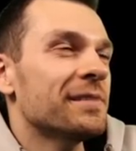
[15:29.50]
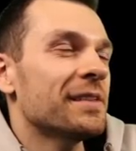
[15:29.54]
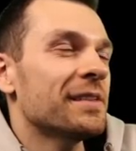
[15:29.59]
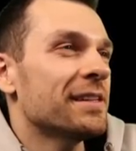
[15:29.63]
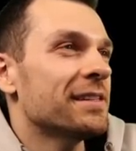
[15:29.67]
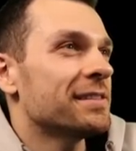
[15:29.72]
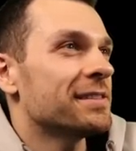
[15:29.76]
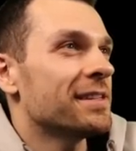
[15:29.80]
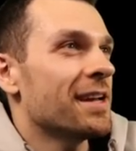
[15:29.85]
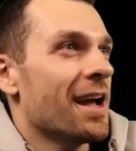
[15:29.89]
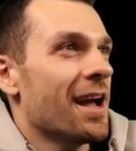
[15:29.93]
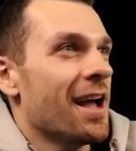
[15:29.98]

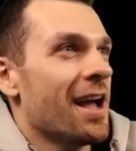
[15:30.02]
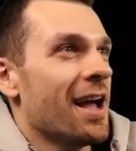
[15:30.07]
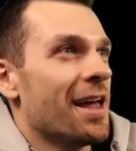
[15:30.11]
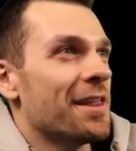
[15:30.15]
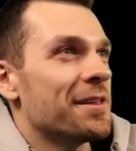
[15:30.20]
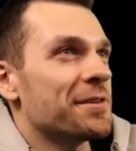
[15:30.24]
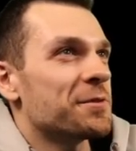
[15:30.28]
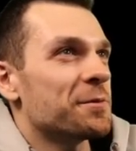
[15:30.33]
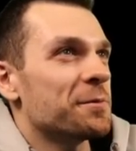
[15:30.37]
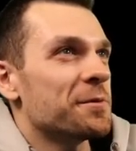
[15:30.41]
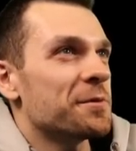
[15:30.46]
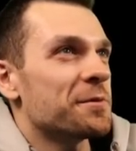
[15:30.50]
Yeah,
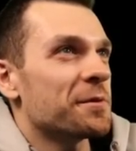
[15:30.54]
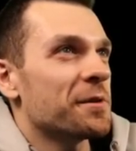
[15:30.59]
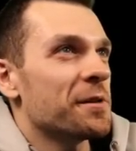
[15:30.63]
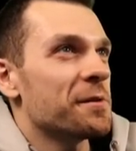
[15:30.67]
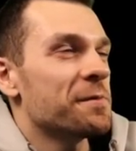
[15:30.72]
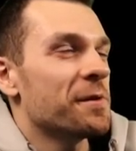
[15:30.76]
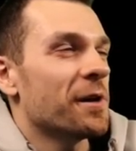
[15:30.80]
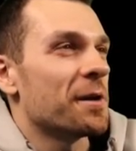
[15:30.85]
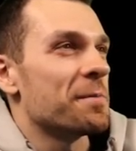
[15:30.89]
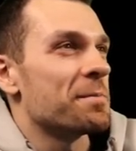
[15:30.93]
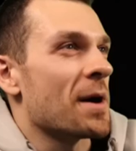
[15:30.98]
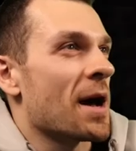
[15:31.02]
this one was really
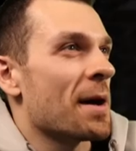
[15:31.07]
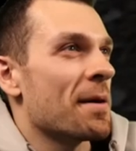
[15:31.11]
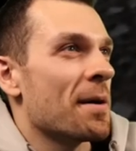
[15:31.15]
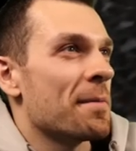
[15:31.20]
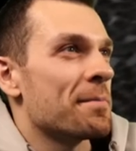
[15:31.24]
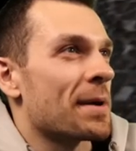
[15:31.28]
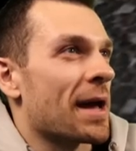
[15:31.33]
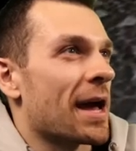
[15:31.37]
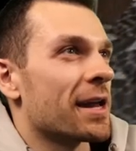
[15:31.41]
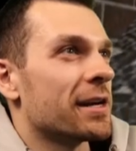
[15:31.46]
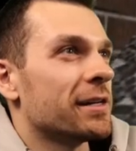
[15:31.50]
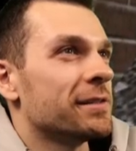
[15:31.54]
fun. Bob-omb
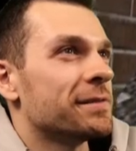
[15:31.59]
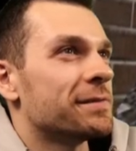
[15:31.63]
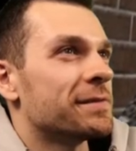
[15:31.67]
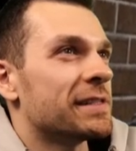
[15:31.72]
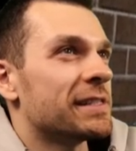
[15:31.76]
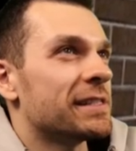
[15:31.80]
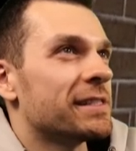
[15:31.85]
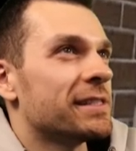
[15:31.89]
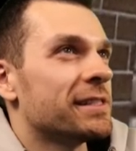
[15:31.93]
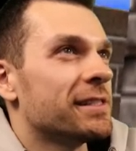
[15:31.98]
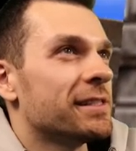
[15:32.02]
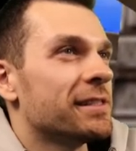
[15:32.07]

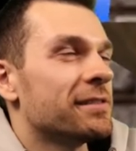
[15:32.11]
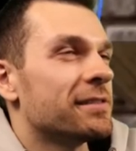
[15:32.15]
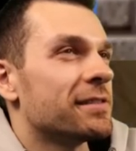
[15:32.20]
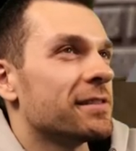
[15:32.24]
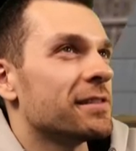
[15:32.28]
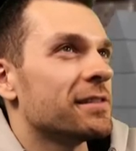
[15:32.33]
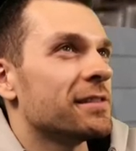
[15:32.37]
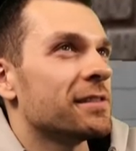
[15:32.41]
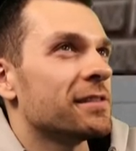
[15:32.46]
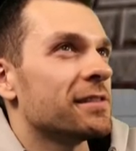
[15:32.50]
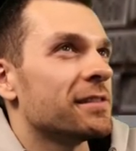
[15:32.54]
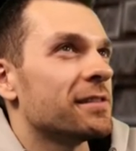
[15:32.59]
Battlefield,
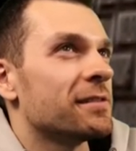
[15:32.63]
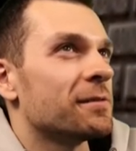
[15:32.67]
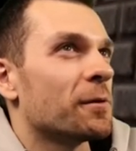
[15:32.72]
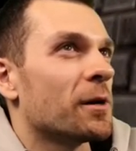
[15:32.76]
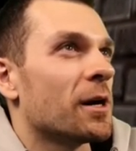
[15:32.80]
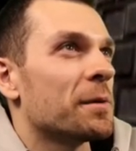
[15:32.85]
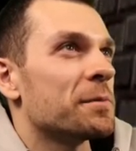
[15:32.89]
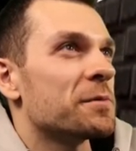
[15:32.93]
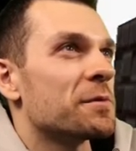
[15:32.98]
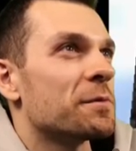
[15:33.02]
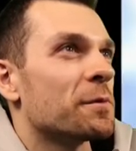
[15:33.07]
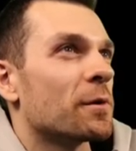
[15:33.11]
dude.
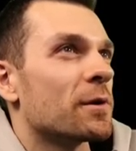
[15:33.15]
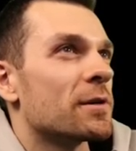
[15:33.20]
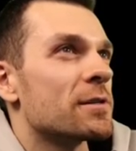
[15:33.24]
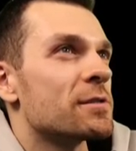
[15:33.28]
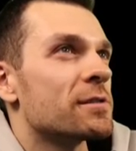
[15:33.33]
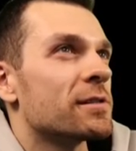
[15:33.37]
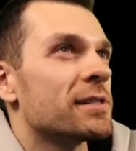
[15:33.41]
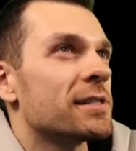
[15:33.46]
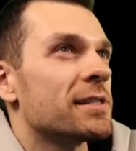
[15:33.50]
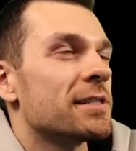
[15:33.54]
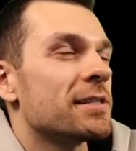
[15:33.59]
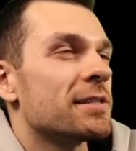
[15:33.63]
Womp's
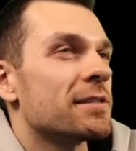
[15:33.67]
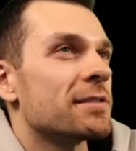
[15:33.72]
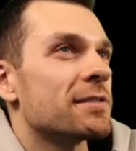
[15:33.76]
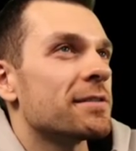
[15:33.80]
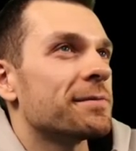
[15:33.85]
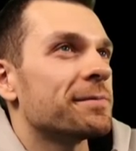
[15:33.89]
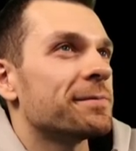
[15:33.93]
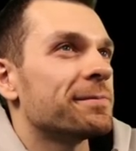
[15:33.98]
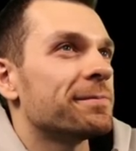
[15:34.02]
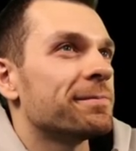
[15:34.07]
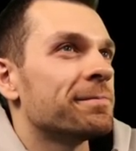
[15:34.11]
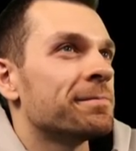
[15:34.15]
Fortress.
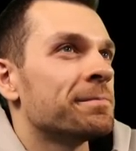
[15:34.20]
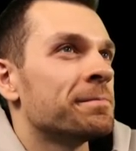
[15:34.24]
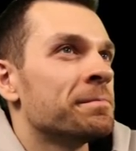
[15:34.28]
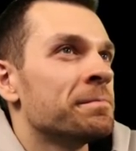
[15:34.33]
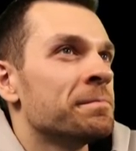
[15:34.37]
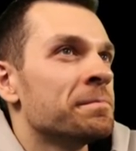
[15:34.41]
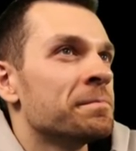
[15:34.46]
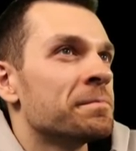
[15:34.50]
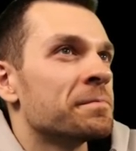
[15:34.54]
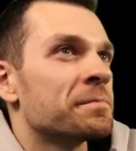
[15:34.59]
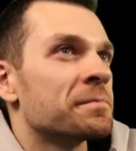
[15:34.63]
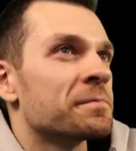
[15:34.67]

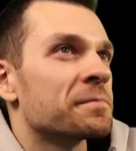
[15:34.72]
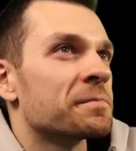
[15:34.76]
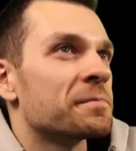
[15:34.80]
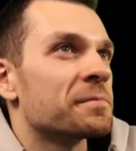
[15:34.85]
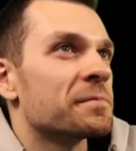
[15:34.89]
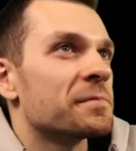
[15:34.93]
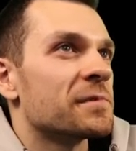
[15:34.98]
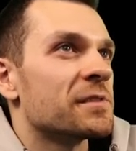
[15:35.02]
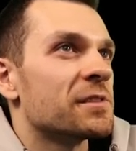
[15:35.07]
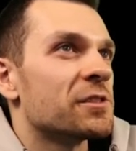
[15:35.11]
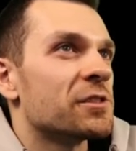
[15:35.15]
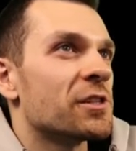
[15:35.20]

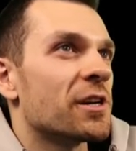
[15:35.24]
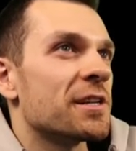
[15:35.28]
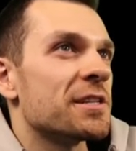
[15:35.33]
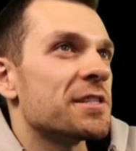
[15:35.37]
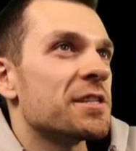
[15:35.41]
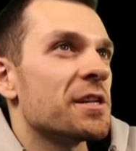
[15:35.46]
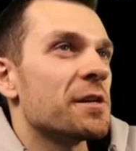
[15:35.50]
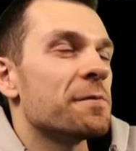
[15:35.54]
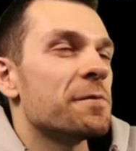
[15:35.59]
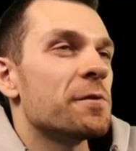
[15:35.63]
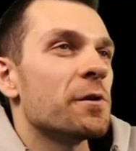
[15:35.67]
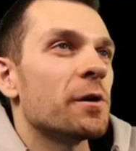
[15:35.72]
Try to see
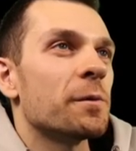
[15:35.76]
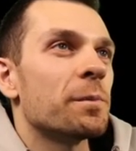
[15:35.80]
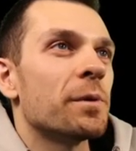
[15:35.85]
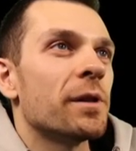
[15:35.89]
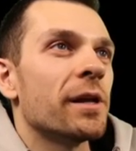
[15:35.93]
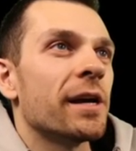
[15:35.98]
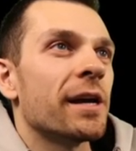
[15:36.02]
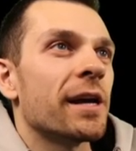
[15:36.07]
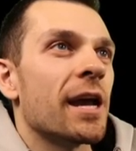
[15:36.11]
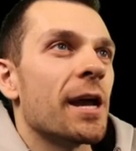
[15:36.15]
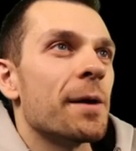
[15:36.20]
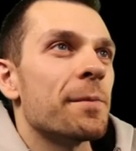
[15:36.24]
if you could play
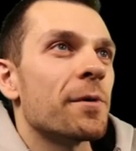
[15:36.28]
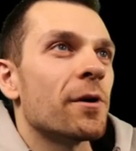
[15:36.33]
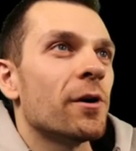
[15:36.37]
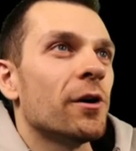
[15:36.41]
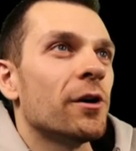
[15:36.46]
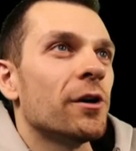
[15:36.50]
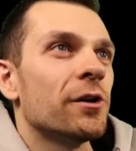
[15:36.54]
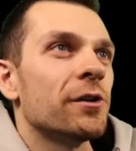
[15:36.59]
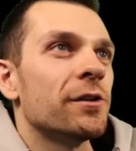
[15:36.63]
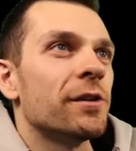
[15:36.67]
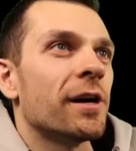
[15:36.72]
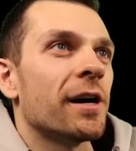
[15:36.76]
a game
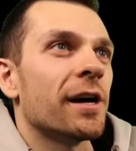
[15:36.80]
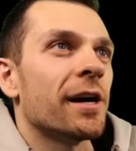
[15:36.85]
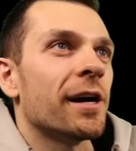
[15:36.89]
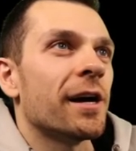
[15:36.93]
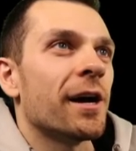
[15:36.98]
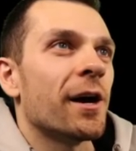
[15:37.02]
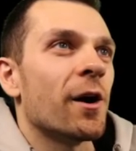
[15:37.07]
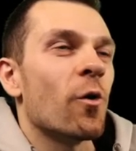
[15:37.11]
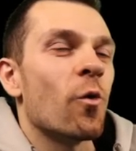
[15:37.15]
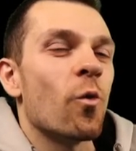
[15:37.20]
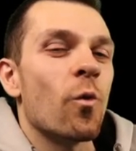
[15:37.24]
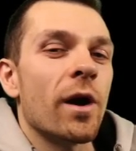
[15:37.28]
called uh,
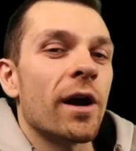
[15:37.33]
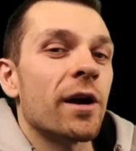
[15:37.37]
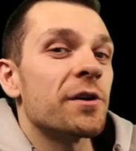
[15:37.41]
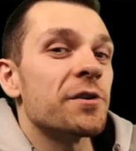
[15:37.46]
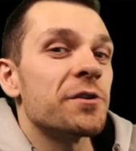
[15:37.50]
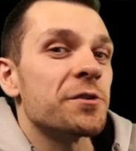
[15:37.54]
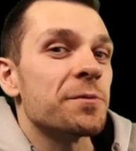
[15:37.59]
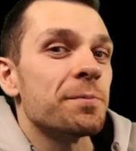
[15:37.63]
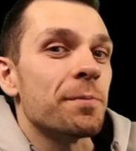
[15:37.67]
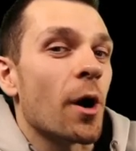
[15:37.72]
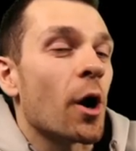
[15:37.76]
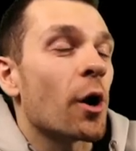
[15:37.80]
Where's
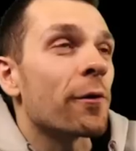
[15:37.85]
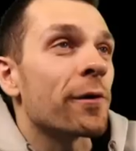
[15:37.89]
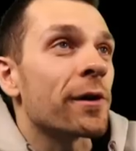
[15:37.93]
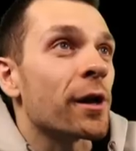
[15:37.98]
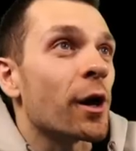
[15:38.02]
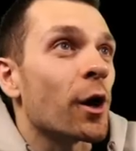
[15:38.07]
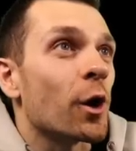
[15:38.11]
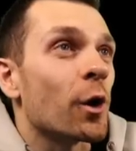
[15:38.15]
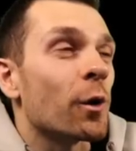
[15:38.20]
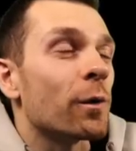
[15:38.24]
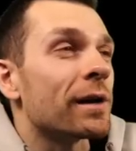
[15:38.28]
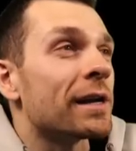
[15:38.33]

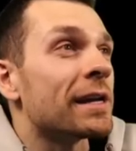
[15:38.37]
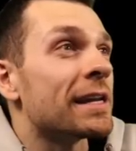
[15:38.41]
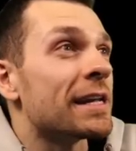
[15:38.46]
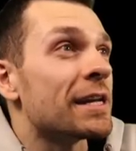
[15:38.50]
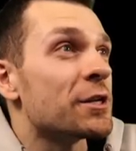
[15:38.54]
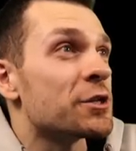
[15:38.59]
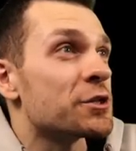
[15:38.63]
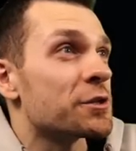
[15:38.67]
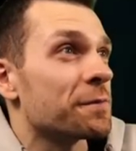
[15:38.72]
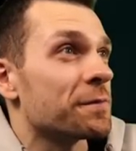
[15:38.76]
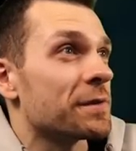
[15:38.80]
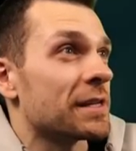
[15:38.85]
Mario in
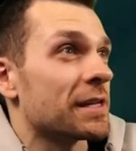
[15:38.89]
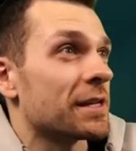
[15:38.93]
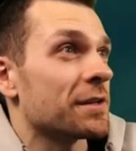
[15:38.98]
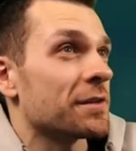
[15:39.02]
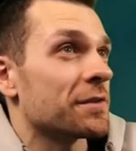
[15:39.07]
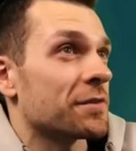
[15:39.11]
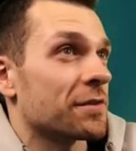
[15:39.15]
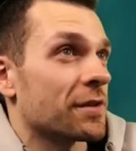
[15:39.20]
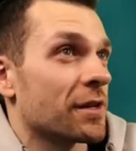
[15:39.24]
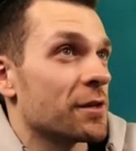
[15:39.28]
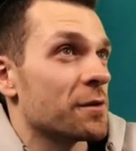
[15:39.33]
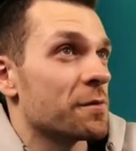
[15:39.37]
each of these.
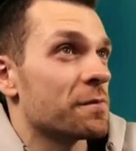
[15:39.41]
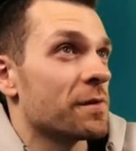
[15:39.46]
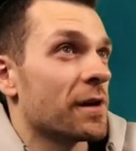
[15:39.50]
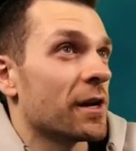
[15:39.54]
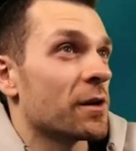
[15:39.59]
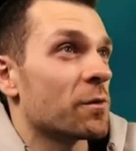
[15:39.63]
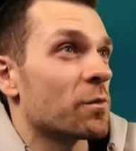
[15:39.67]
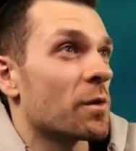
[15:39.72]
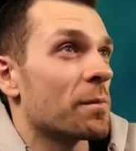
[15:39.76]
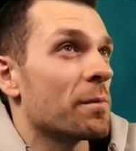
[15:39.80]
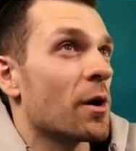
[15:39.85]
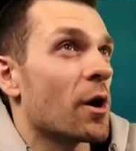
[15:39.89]
Can you find
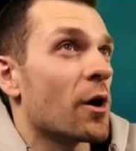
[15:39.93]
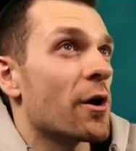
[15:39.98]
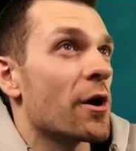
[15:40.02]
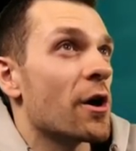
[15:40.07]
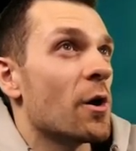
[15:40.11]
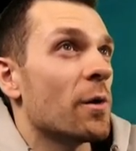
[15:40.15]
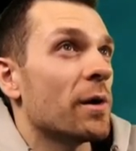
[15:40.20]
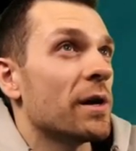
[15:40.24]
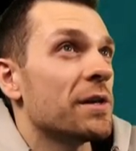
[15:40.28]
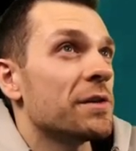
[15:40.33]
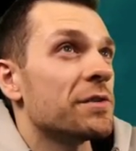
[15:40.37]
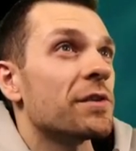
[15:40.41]
where Mario
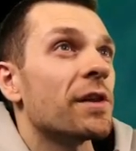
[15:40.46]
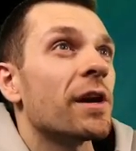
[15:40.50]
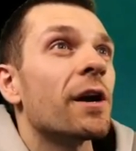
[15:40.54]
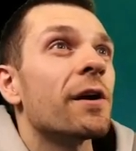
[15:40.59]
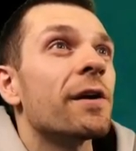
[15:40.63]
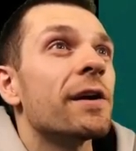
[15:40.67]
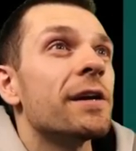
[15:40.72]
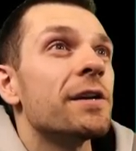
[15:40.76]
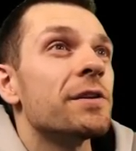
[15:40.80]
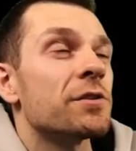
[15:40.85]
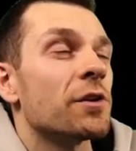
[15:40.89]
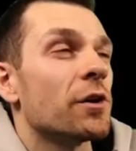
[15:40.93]
is? There he
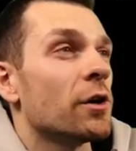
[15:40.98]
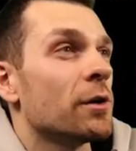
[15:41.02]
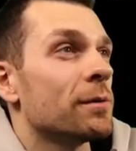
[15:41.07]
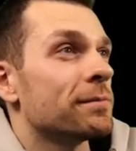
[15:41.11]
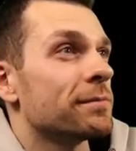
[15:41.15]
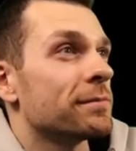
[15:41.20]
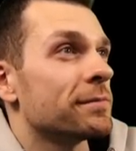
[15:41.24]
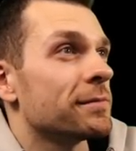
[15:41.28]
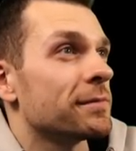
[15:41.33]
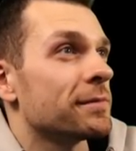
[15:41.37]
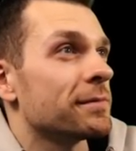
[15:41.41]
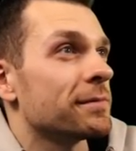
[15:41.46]
is. Oh.
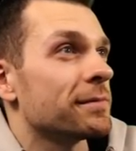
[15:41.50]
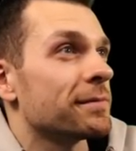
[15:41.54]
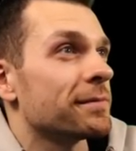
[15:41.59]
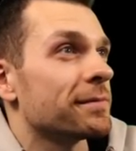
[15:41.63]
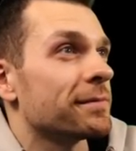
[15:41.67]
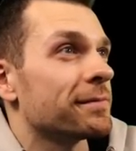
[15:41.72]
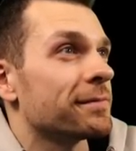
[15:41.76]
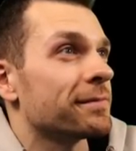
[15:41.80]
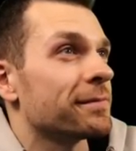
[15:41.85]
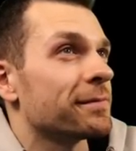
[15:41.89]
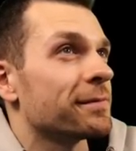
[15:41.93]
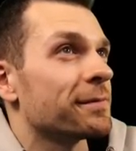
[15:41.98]

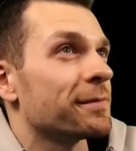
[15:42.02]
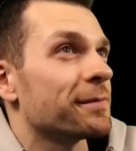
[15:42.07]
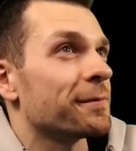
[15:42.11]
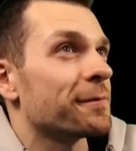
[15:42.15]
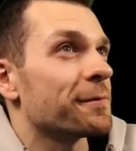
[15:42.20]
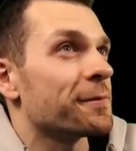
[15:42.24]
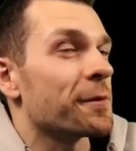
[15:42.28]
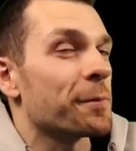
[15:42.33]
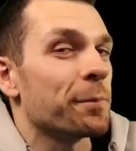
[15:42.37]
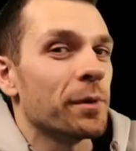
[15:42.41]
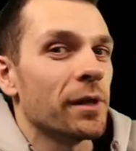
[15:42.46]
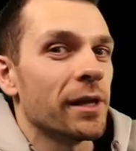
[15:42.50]
If
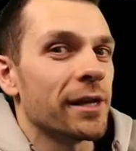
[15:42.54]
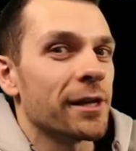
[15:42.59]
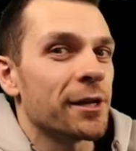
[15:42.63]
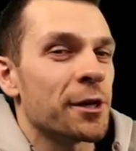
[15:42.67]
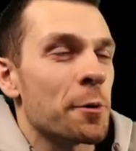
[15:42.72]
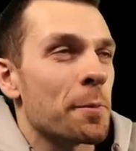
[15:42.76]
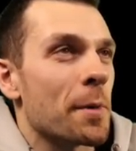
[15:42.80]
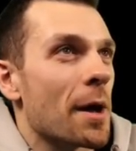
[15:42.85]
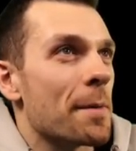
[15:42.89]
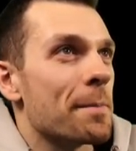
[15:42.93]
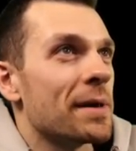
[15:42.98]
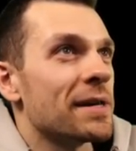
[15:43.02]
you blink, you
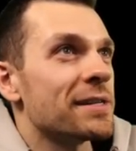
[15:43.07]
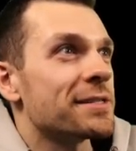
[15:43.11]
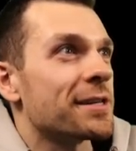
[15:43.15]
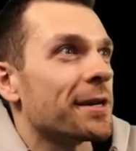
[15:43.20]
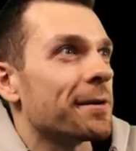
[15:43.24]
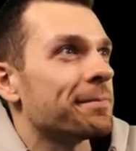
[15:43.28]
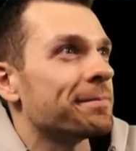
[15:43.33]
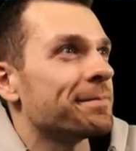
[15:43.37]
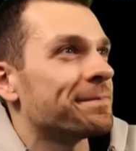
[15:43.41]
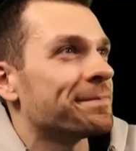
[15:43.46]
might miss him.